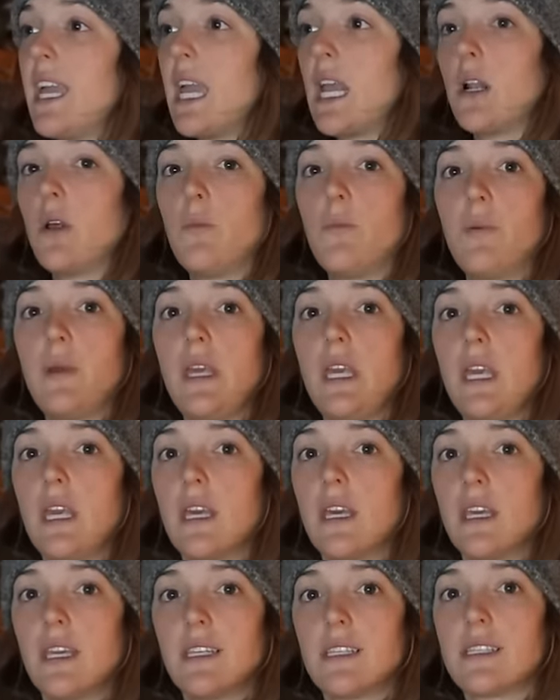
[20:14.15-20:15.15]
it'll
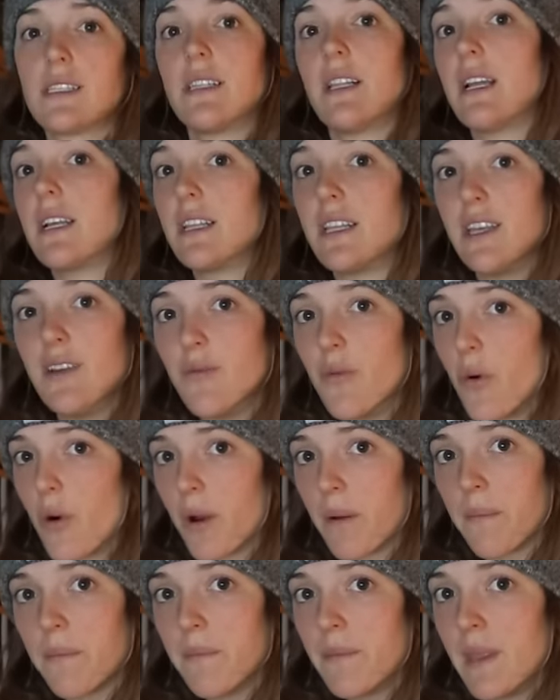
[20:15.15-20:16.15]
be slightly
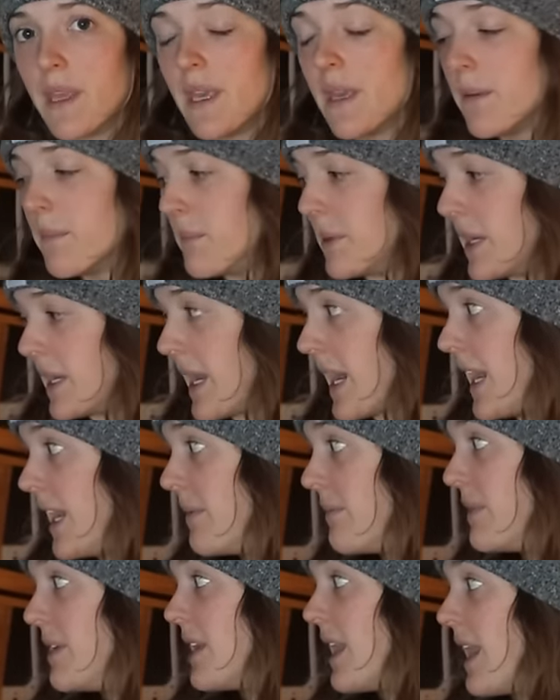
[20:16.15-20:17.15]
warm. But I
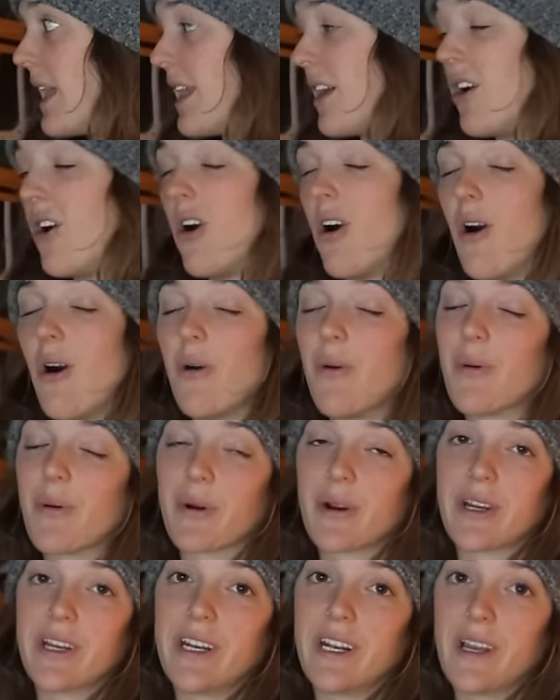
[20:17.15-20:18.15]
am not at all
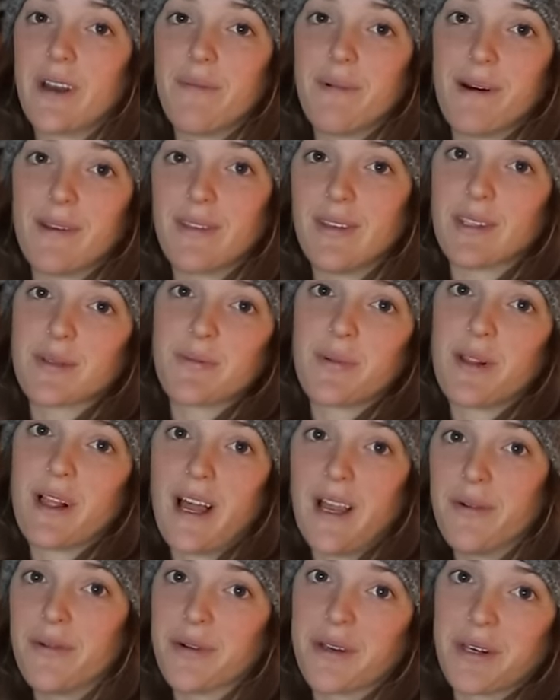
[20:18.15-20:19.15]
worried about this
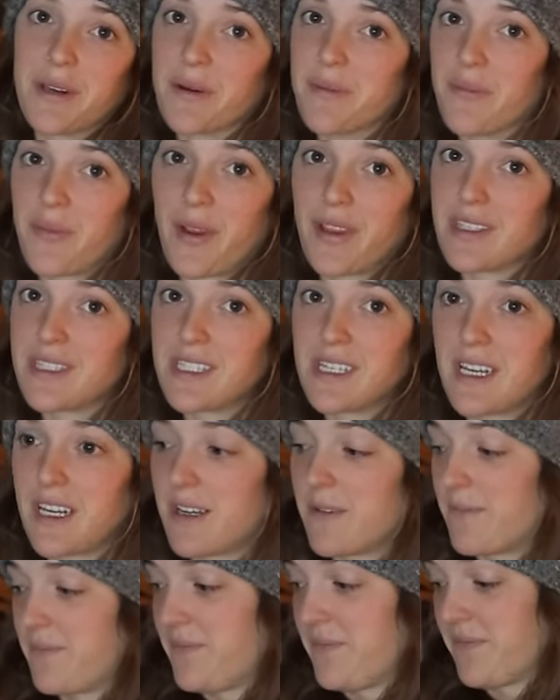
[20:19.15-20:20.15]
plywood
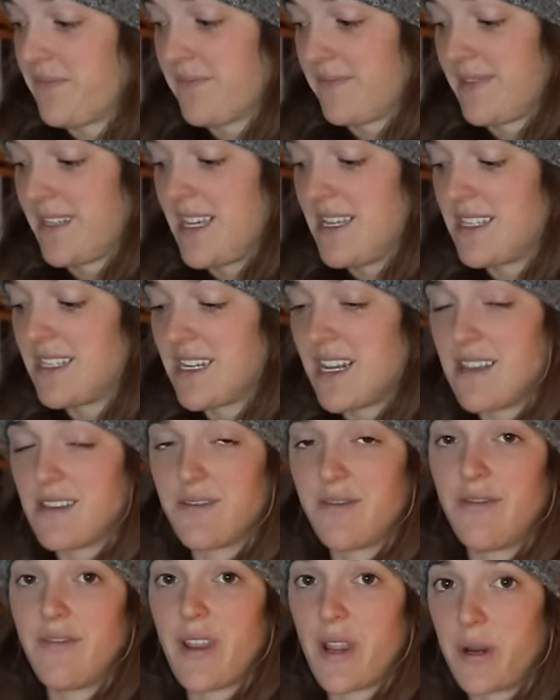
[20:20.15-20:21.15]
combusting. It
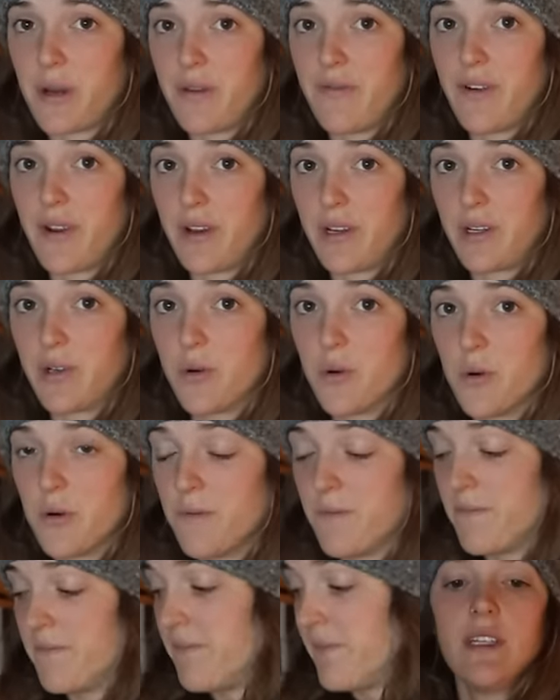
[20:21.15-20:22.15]
stays very, very
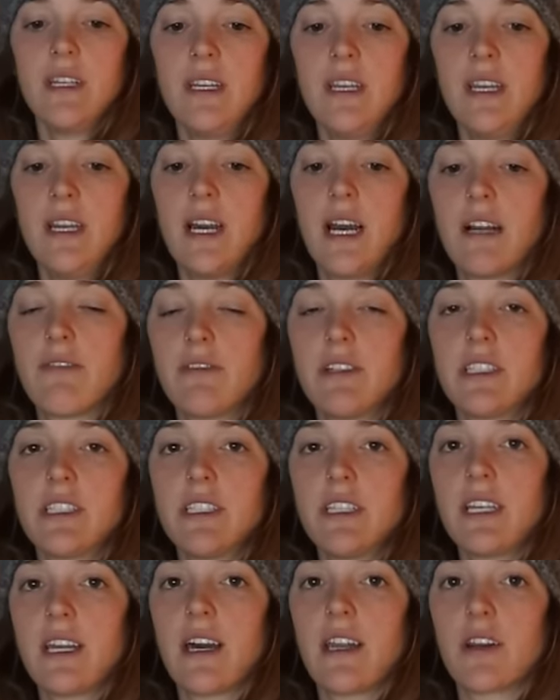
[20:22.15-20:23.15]
cool. I
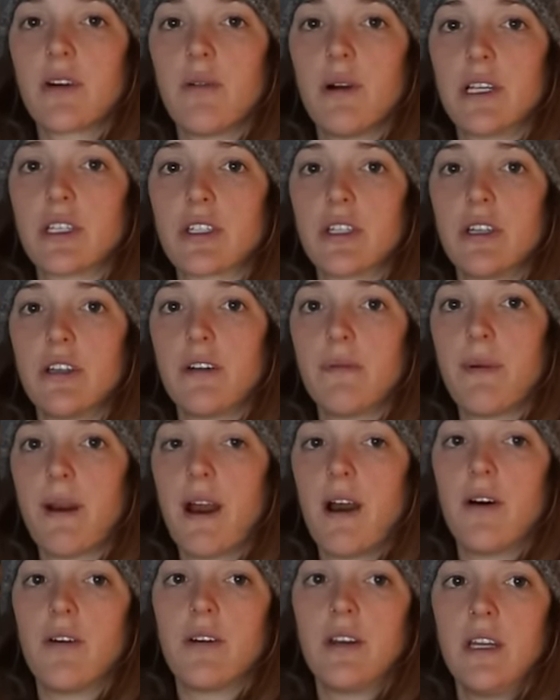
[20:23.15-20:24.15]
recently got a question
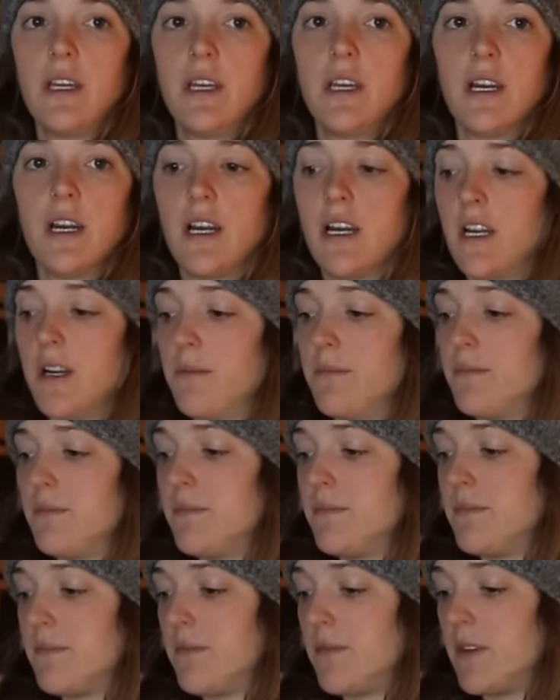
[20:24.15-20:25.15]
about
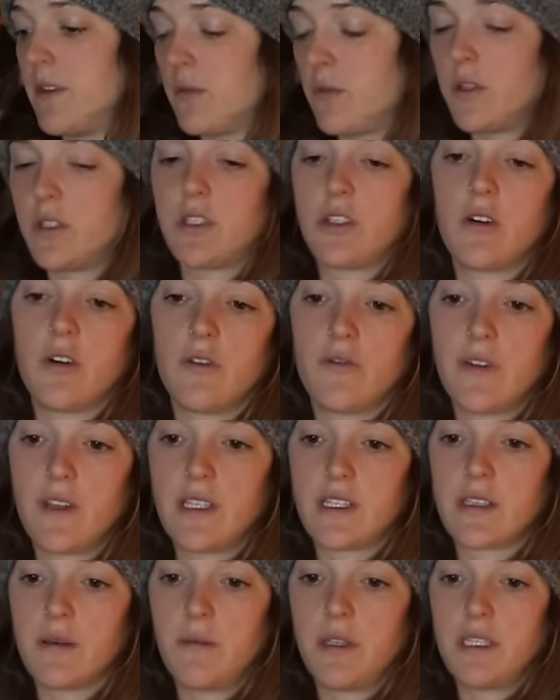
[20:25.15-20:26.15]
the wood stove,
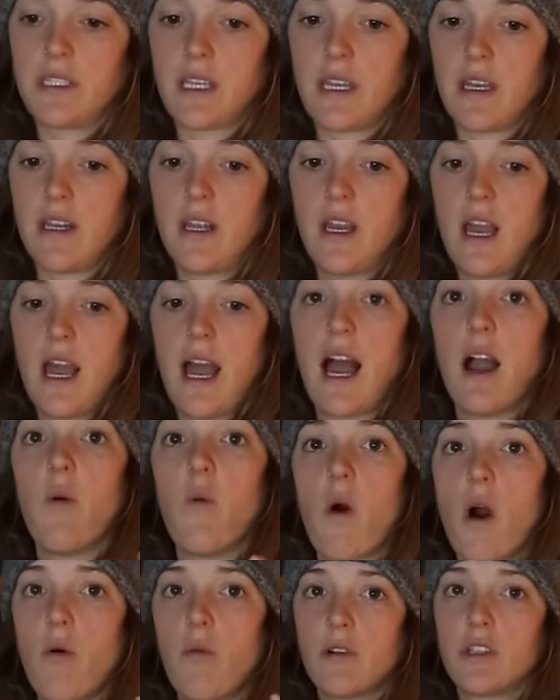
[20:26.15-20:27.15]
and somebody said, I
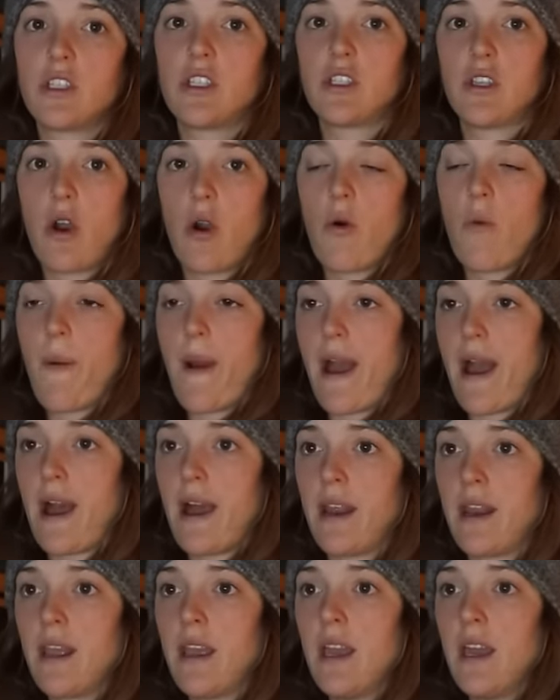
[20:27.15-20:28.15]
want one so
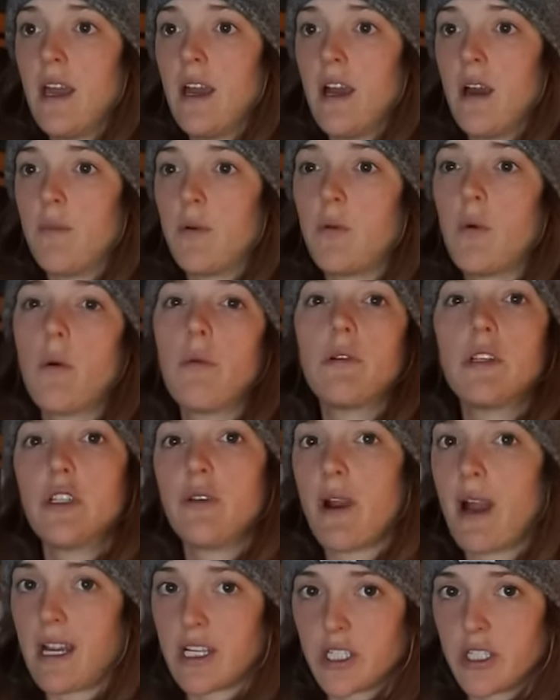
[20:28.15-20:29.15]
bad, but what would
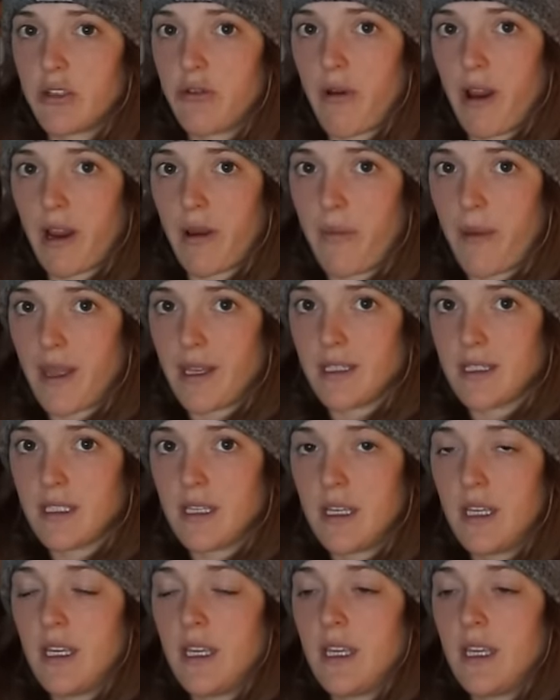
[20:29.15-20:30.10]
you actually recommend